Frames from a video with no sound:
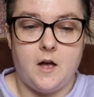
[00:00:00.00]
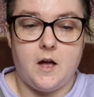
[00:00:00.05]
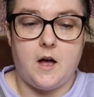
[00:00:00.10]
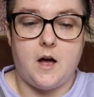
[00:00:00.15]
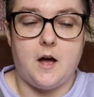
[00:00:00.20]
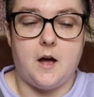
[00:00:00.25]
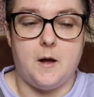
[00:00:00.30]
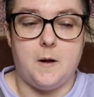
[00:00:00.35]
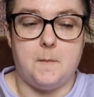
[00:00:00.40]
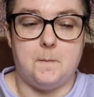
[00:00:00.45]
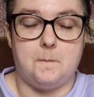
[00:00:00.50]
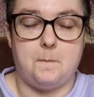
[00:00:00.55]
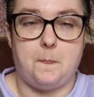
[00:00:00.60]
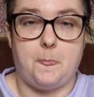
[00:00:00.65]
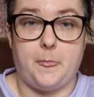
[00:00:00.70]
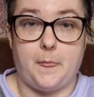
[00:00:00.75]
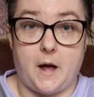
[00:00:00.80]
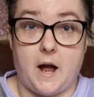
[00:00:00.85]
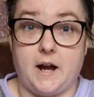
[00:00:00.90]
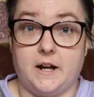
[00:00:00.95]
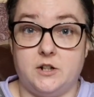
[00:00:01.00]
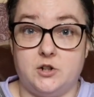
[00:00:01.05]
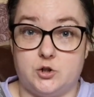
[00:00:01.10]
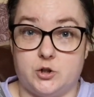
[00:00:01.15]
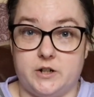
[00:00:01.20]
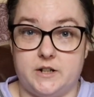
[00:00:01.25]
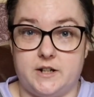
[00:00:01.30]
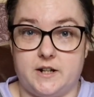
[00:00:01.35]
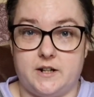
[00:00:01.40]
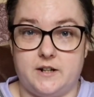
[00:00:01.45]
I
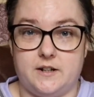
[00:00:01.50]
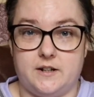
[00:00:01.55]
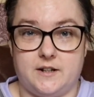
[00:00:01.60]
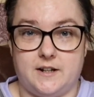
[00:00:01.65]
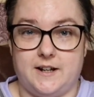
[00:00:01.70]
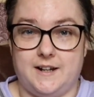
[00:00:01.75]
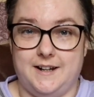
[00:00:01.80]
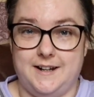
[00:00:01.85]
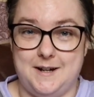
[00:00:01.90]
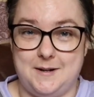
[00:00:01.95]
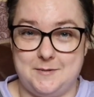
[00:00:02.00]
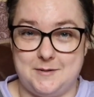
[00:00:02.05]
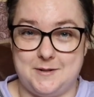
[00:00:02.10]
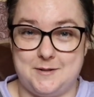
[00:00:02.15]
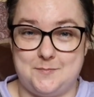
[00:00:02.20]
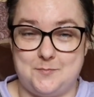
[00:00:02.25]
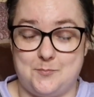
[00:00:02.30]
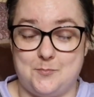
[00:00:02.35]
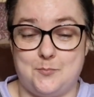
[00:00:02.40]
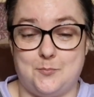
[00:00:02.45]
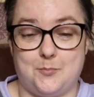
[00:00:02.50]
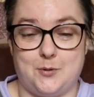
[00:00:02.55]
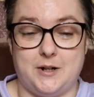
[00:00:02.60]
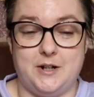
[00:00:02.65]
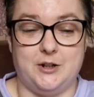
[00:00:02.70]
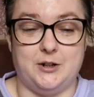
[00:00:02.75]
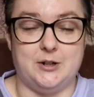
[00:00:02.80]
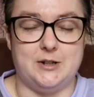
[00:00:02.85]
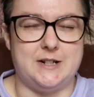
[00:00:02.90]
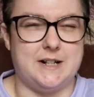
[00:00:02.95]
enjoyed it. It was pretty
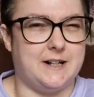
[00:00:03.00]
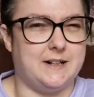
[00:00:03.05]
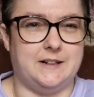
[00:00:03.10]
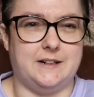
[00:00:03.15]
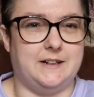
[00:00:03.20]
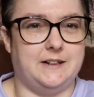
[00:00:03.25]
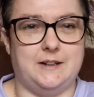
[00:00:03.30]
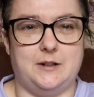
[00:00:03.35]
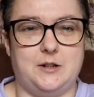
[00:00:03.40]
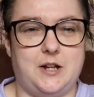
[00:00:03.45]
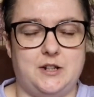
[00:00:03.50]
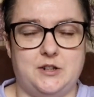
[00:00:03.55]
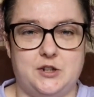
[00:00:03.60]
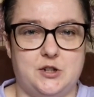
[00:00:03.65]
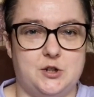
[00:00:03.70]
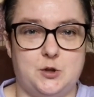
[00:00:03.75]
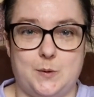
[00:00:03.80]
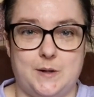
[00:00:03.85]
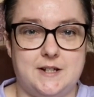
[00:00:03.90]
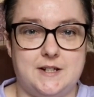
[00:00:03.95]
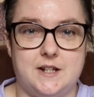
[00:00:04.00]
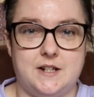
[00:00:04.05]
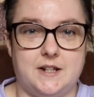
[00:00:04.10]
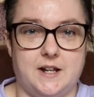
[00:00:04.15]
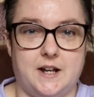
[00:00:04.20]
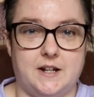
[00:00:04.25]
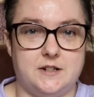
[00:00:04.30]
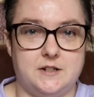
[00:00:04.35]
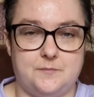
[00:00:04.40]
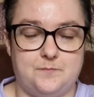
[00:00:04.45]
good, and like the twist at the
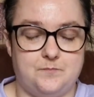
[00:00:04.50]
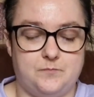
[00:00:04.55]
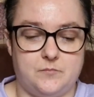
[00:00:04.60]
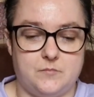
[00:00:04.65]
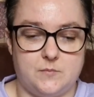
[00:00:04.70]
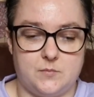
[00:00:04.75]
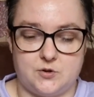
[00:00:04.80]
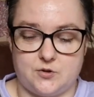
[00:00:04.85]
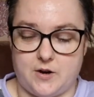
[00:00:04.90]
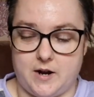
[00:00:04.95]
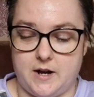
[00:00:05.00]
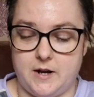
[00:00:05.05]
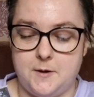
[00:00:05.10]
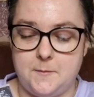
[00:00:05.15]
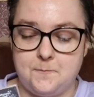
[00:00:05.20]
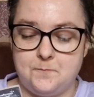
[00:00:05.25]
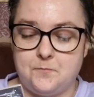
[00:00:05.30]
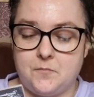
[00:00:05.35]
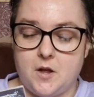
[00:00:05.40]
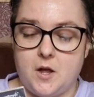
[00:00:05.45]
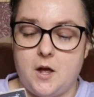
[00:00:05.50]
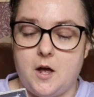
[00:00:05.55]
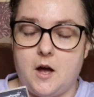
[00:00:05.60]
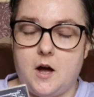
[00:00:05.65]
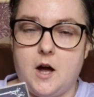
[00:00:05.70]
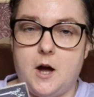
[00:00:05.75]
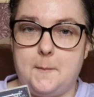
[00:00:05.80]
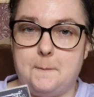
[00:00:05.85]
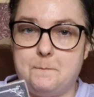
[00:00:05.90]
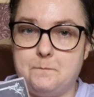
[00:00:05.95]
end was great.
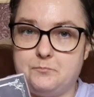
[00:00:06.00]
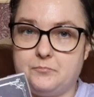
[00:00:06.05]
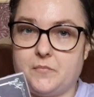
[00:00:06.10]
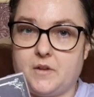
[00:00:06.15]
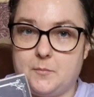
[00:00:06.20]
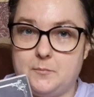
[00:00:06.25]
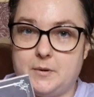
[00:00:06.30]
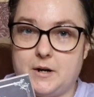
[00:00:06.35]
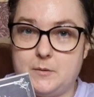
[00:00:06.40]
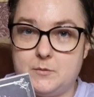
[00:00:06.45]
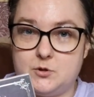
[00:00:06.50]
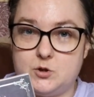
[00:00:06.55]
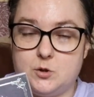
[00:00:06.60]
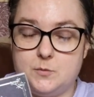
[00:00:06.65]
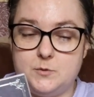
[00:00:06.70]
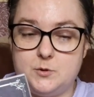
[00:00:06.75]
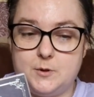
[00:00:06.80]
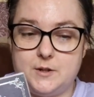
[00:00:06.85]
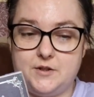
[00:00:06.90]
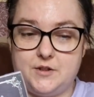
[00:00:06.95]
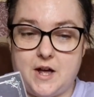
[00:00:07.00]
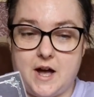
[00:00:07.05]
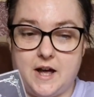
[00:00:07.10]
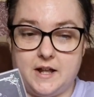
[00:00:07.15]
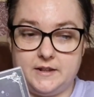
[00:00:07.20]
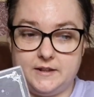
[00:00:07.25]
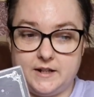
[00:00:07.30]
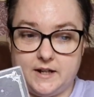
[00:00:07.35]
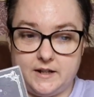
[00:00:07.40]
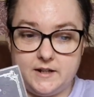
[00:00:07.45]
But I was torn between that
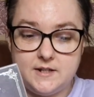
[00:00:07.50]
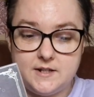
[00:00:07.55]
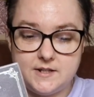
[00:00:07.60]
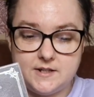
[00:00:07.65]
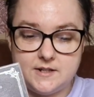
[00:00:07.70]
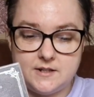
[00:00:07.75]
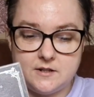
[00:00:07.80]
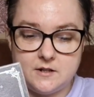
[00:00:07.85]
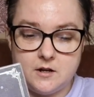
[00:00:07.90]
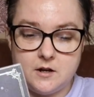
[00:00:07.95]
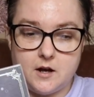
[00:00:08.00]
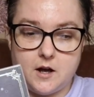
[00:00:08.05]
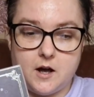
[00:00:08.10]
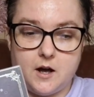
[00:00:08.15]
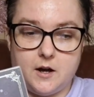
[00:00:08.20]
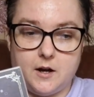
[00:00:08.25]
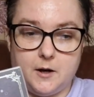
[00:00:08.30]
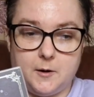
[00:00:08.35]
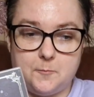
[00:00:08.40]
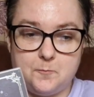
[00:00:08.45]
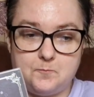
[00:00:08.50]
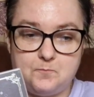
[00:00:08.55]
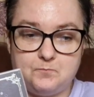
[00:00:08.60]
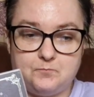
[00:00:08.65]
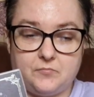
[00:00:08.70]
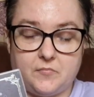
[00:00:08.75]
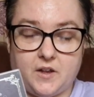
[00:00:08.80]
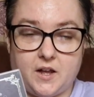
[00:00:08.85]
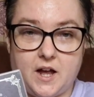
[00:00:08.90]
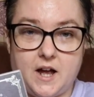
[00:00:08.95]
and this.
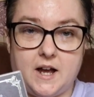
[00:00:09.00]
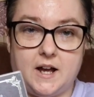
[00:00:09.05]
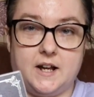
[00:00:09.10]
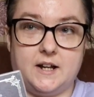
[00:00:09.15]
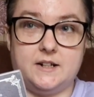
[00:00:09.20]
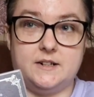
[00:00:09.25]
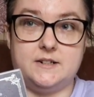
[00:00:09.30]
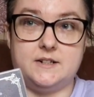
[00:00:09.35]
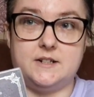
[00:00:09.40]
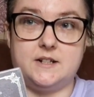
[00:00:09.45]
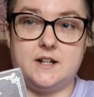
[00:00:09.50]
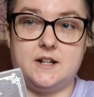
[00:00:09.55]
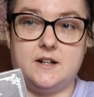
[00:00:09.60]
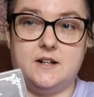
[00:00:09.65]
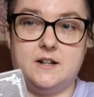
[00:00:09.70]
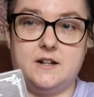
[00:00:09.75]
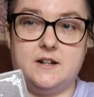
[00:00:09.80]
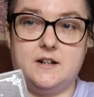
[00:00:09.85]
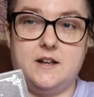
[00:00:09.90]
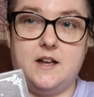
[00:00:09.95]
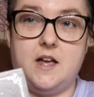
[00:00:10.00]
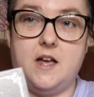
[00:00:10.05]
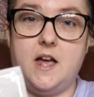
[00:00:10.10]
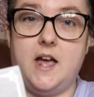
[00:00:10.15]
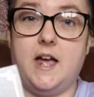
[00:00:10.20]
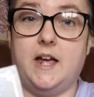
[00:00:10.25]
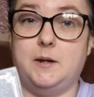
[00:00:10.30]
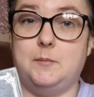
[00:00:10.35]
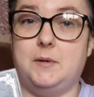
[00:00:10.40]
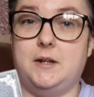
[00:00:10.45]
And
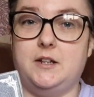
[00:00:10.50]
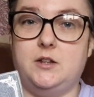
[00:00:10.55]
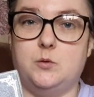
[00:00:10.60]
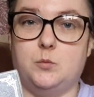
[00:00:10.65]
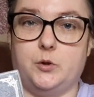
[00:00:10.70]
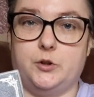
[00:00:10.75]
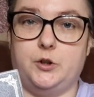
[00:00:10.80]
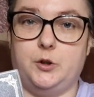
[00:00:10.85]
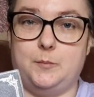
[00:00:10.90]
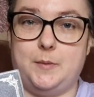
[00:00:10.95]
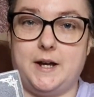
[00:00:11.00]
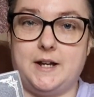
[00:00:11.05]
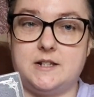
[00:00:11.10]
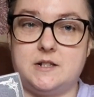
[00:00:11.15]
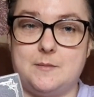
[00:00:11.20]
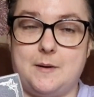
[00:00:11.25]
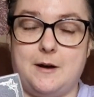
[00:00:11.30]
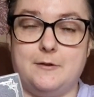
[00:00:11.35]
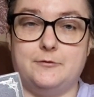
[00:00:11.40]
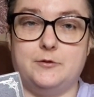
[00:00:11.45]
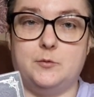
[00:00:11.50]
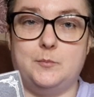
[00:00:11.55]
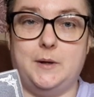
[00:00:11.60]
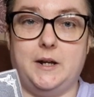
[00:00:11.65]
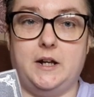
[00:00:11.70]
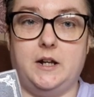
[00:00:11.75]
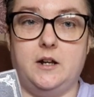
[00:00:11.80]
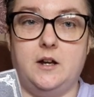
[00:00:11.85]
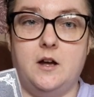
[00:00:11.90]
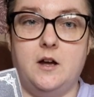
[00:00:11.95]
Amy, the one who picks them out for
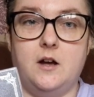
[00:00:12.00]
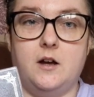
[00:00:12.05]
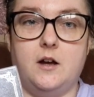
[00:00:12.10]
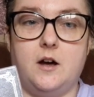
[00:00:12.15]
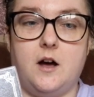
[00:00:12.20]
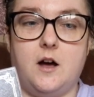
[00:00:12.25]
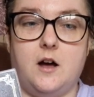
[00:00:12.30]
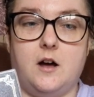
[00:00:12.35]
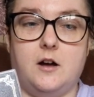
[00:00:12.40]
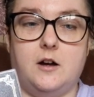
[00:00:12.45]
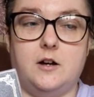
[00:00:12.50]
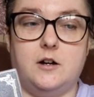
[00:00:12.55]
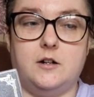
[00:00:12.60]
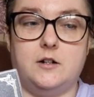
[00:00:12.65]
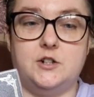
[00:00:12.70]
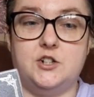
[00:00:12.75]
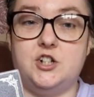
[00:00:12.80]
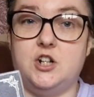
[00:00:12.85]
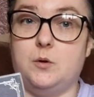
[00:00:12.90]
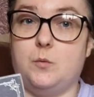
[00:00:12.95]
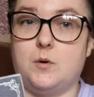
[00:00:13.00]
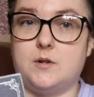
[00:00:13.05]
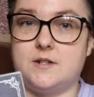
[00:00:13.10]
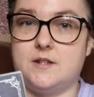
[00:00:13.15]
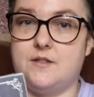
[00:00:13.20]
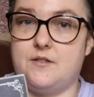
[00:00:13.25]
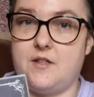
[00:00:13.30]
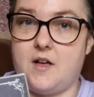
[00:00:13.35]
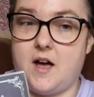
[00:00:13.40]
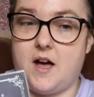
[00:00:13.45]
me, she
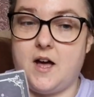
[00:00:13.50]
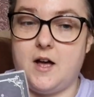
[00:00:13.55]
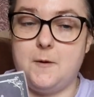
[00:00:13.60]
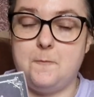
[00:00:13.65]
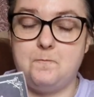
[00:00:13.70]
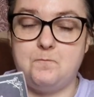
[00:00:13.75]
wasn't there.